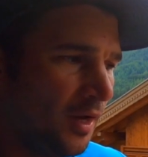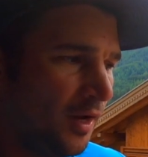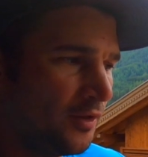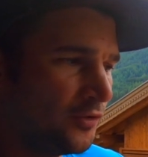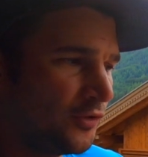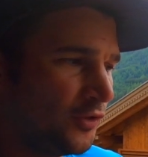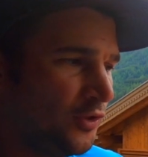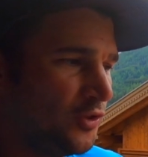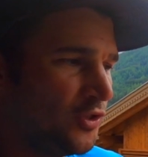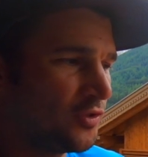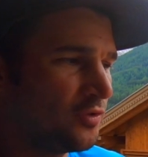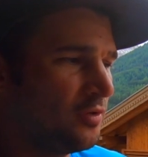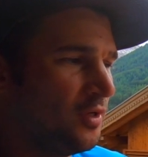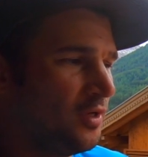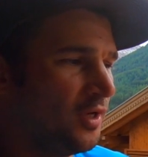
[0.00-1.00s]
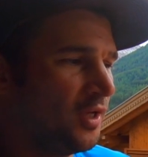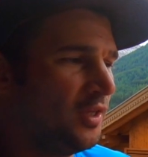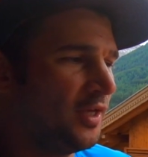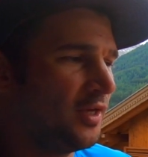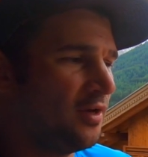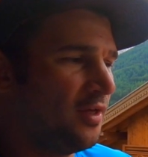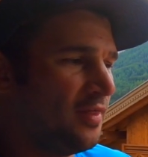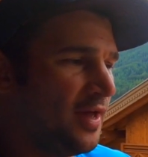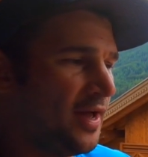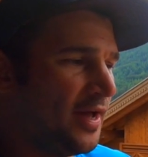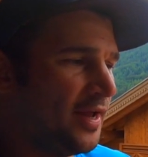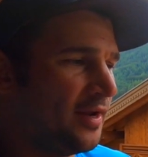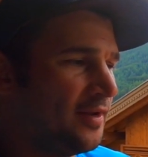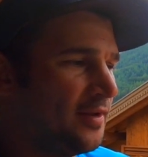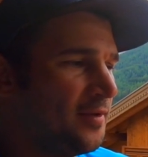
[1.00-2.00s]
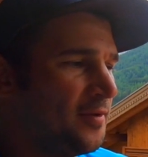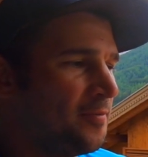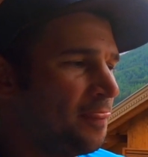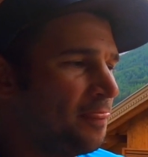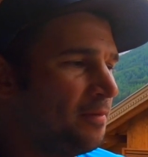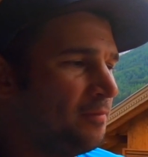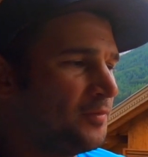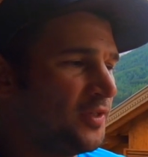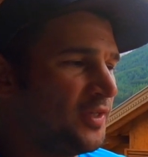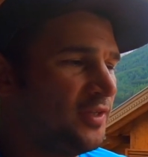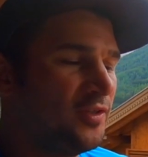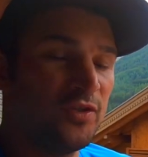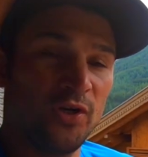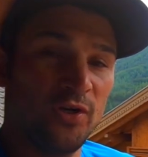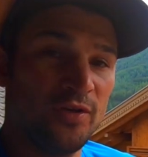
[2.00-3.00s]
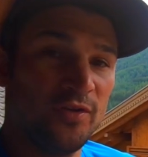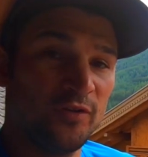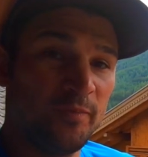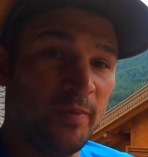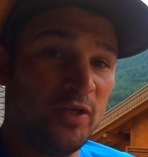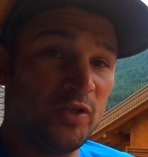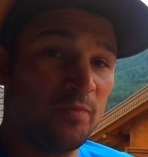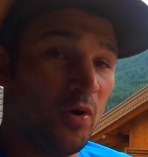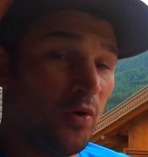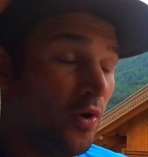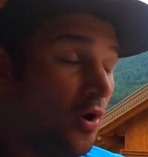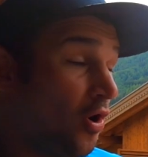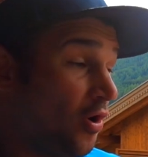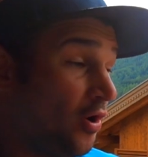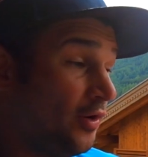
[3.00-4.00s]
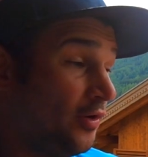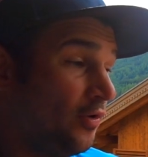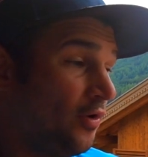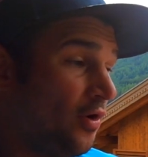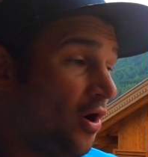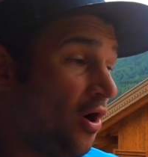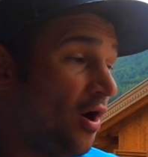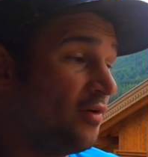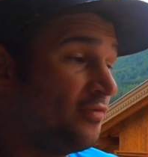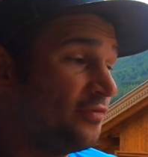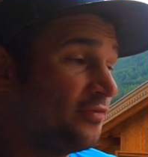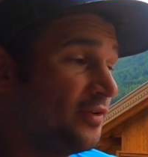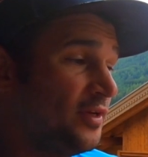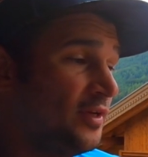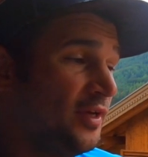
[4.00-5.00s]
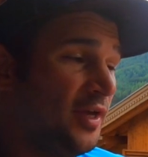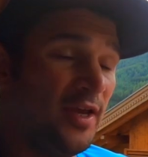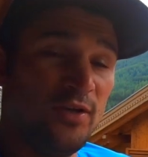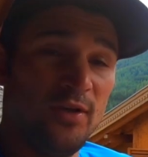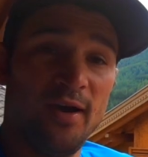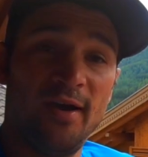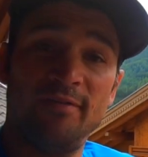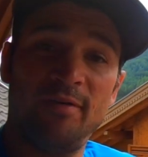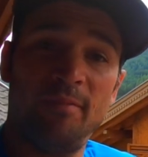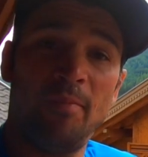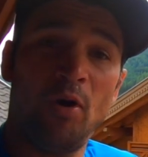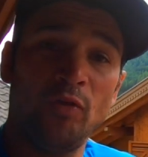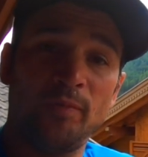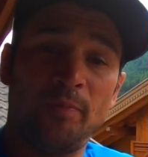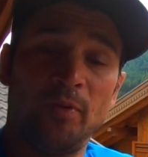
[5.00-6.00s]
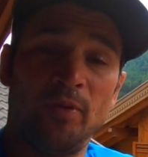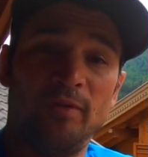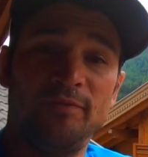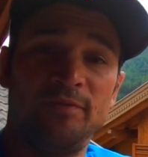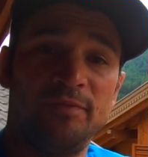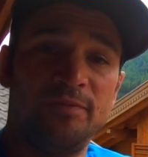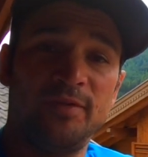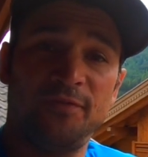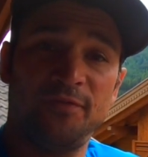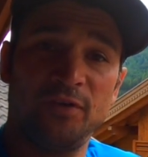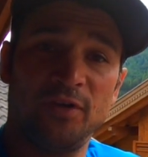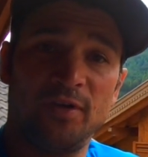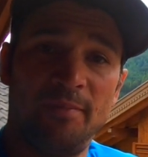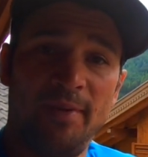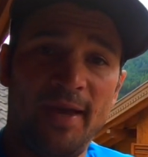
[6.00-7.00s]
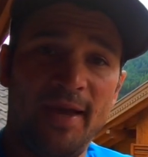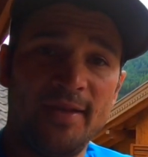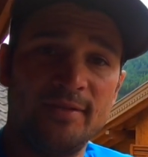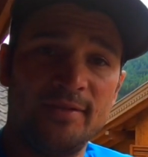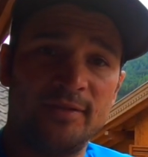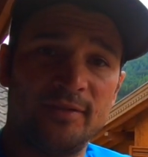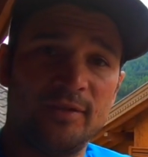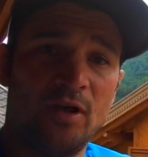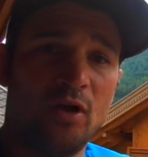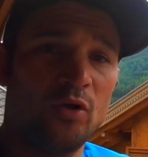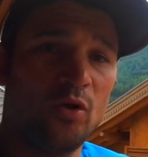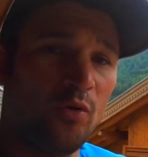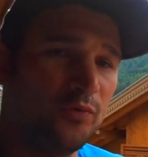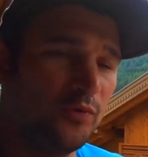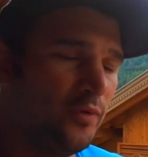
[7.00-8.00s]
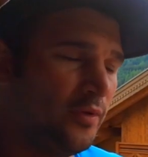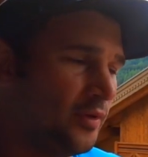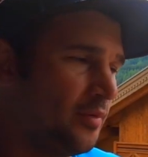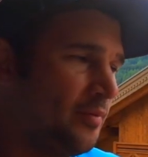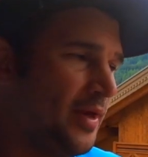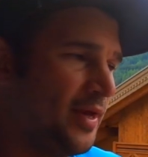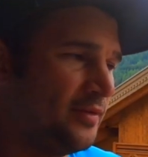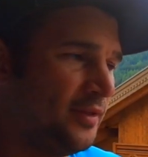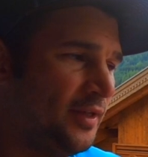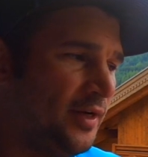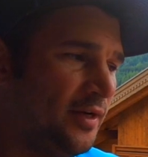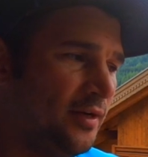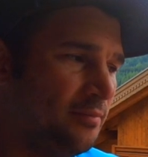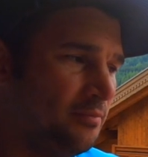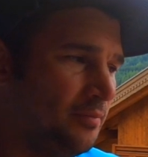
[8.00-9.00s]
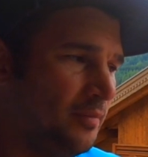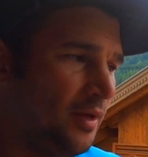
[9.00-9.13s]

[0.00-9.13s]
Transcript: So you just click on that to turn the speech mode on or off, and you have a multiple of different commands. I'll go through the commands later.